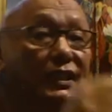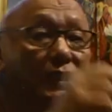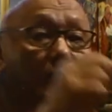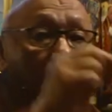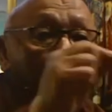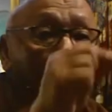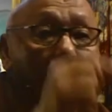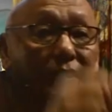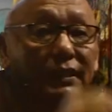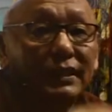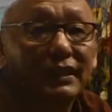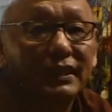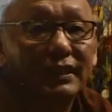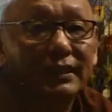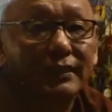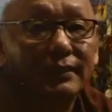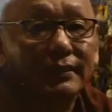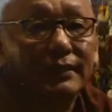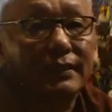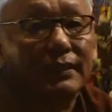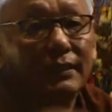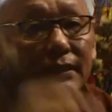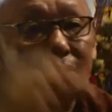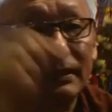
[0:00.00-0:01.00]
it
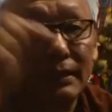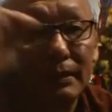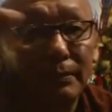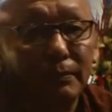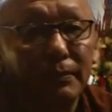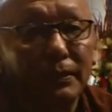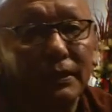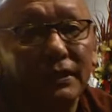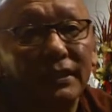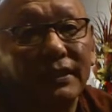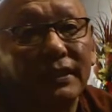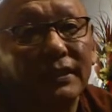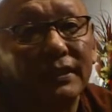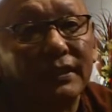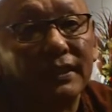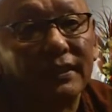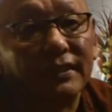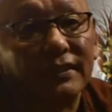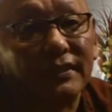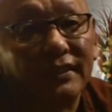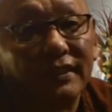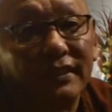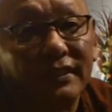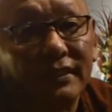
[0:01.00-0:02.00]
is dependent
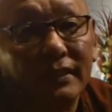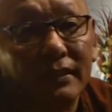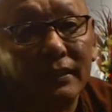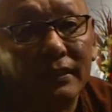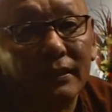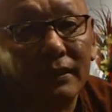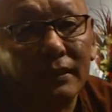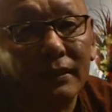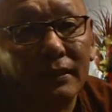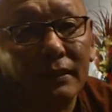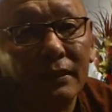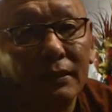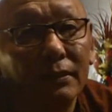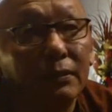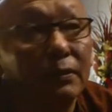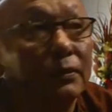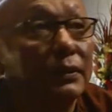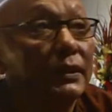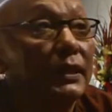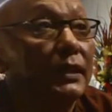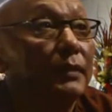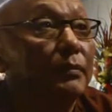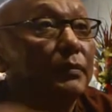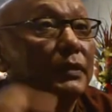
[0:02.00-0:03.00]
arising. So
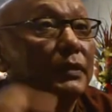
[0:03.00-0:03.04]
that